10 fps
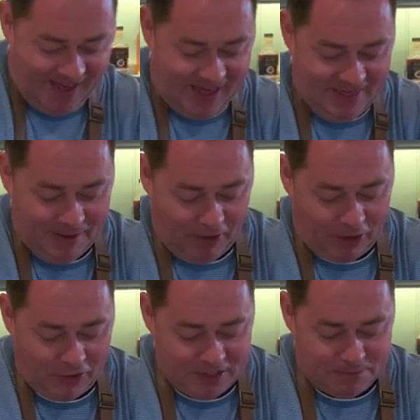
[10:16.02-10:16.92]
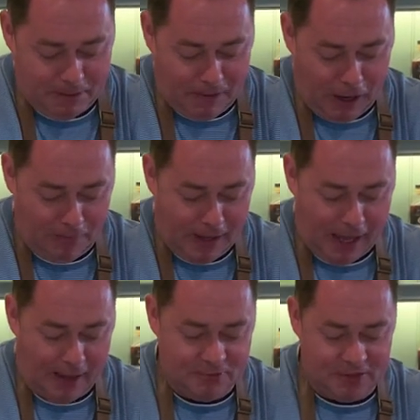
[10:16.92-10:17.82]
and then our crispy Parma
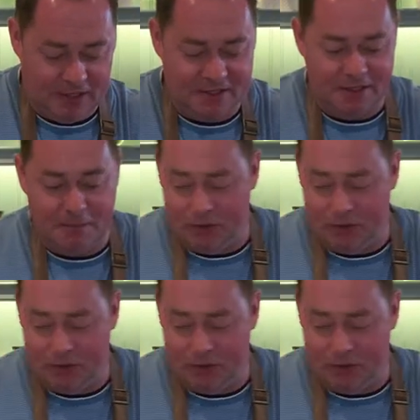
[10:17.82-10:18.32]
ham. So these are the